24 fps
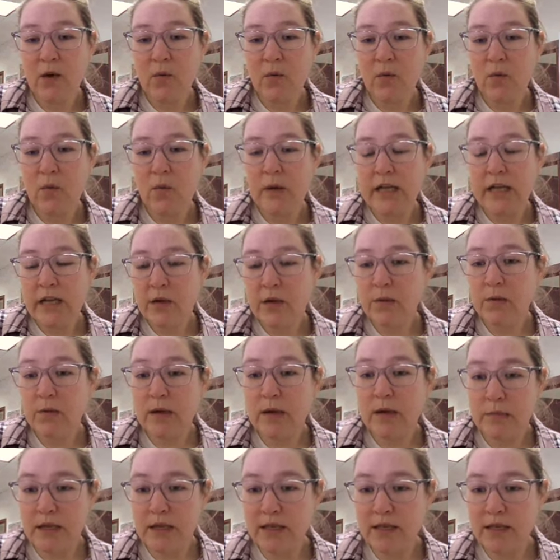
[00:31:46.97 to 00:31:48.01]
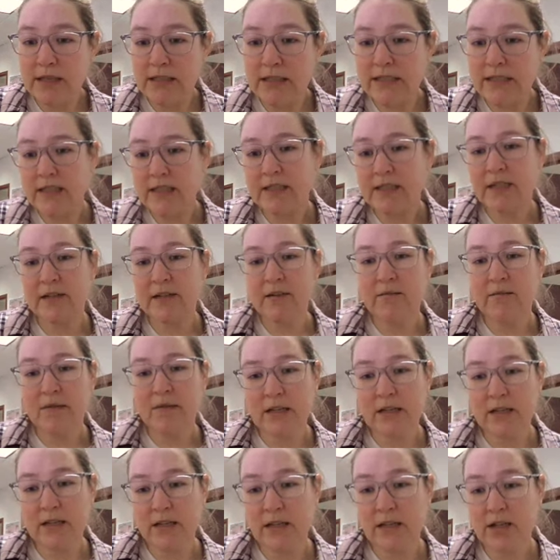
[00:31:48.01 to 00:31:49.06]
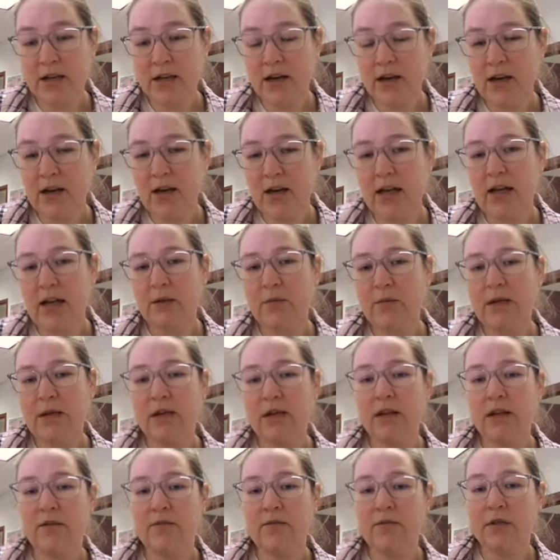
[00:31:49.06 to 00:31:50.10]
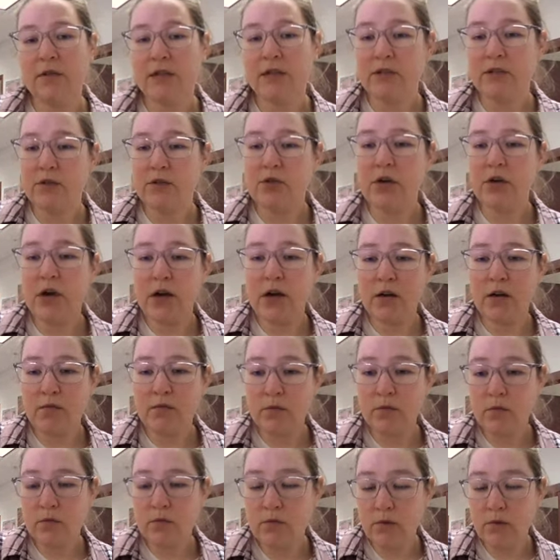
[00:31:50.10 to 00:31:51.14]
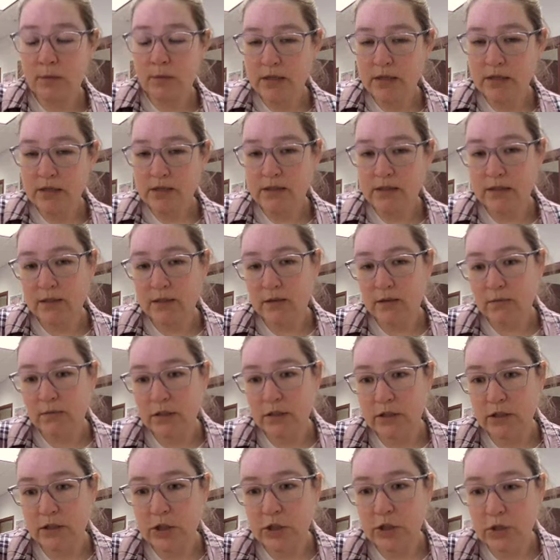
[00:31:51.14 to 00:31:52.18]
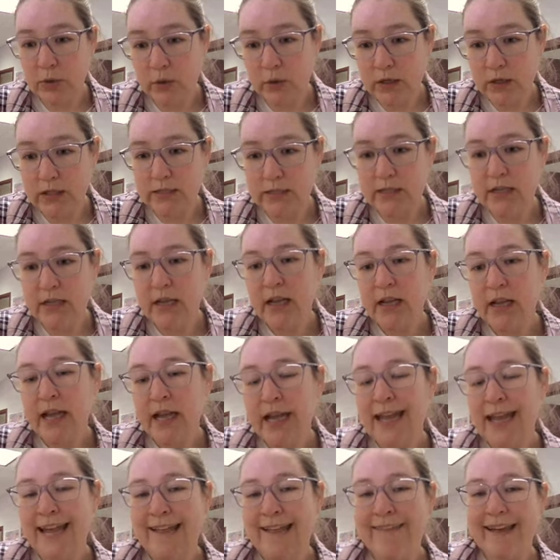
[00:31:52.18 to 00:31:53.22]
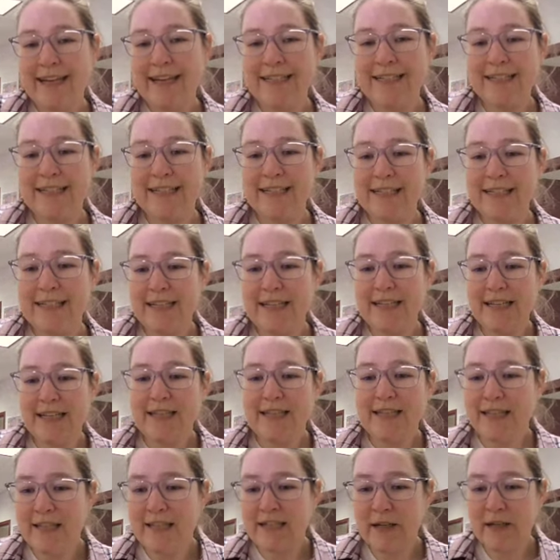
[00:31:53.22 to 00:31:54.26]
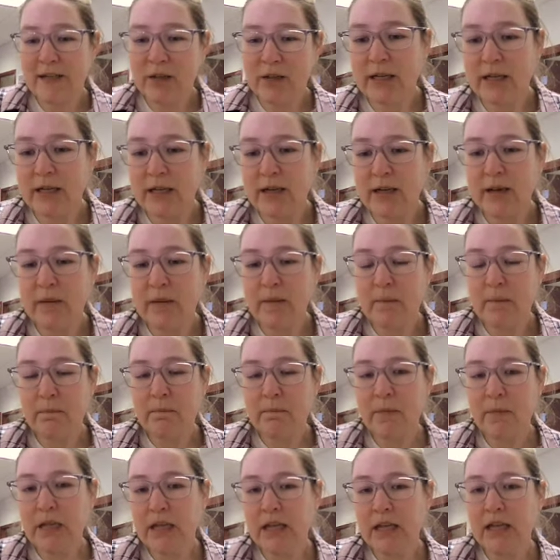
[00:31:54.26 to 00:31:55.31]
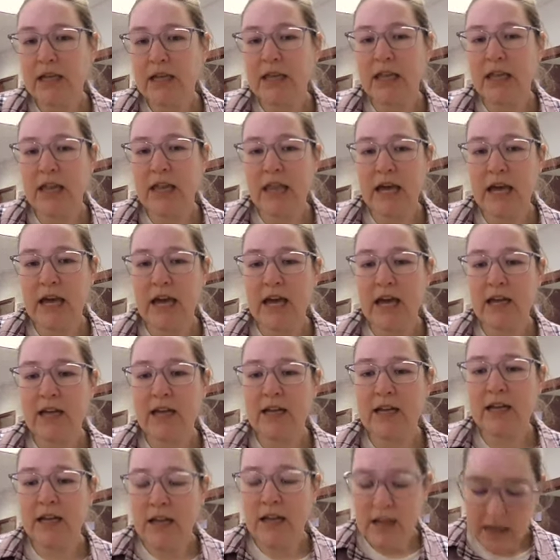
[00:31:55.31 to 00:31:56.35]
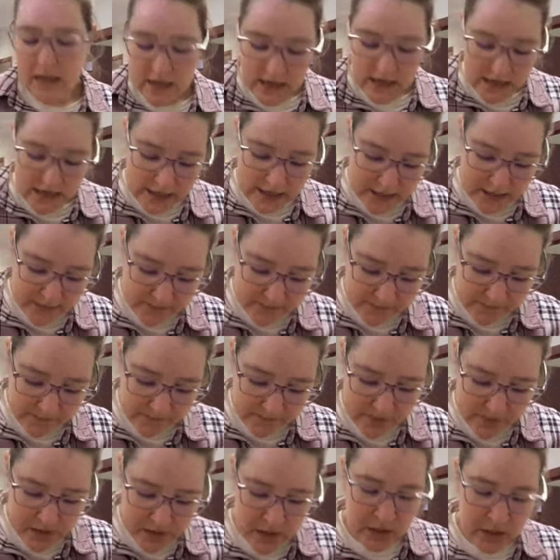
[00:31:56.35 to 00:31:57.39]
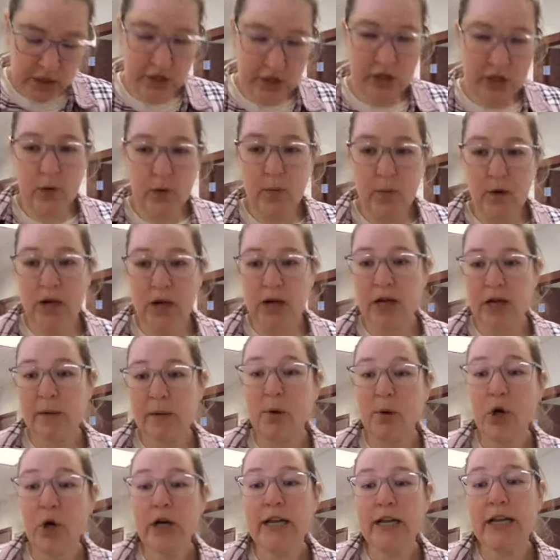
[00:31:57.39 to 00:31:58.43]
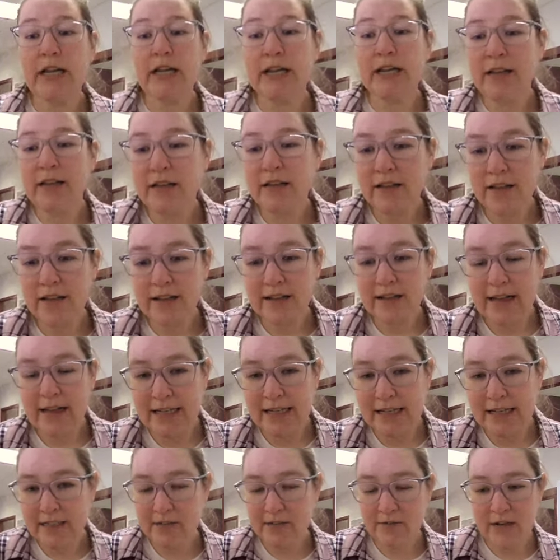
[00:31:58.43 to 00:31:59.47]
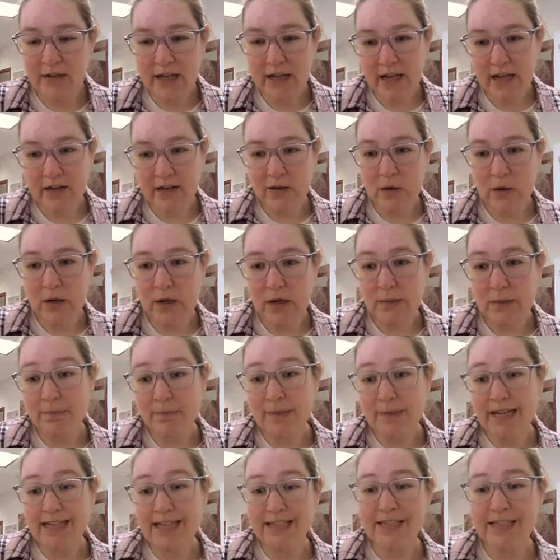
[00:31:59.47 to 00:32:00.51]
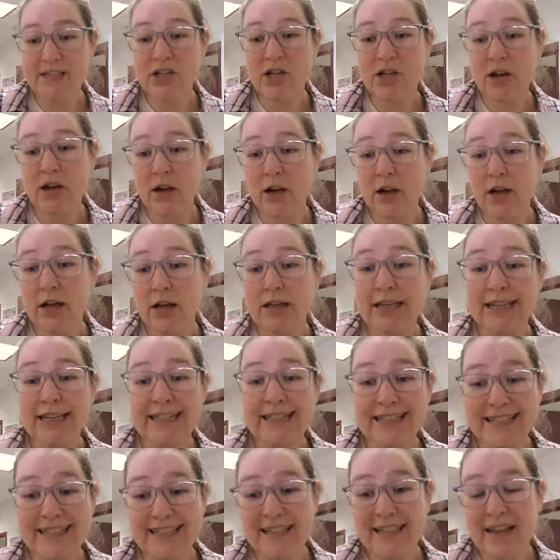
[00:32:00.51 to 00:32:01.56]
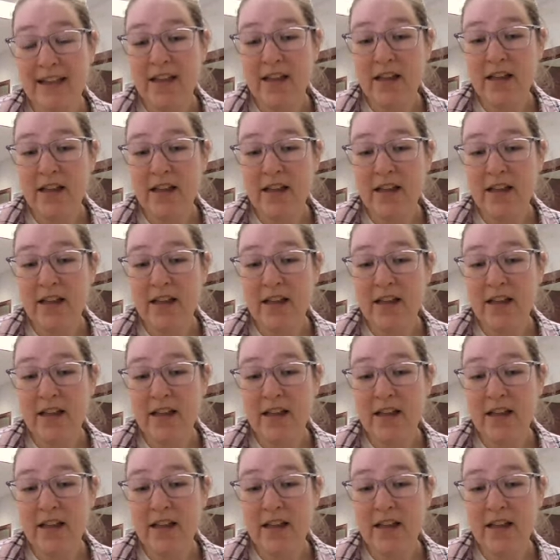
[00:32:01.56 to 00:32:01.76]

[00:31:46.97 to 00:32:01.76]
weak ribbons that are really long, and we can have really strong ribbons that are really short, and that doesn't necessarily mean that you know, we're gonna put it in a different category based on its